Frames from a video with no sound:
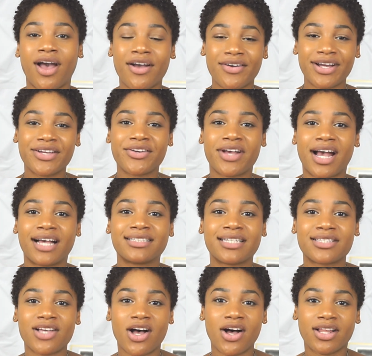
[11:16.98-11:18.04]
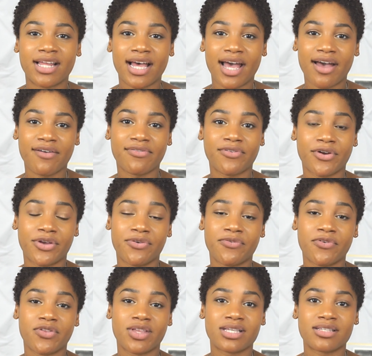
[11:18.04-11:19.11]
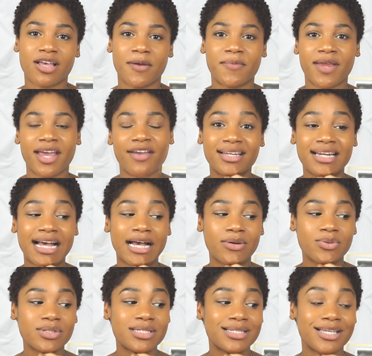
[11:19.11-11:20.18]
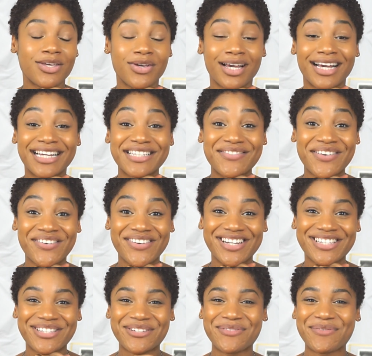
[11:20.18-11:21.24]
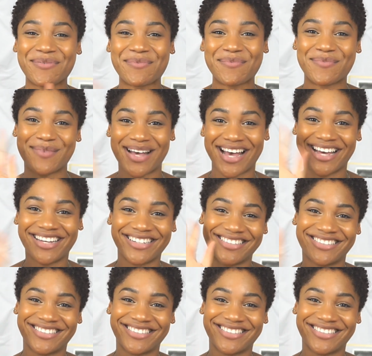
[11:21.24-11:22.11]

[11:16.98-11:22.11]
All right, you guys, that's all I have for you for this update, and I will see you guys very soon. Bye.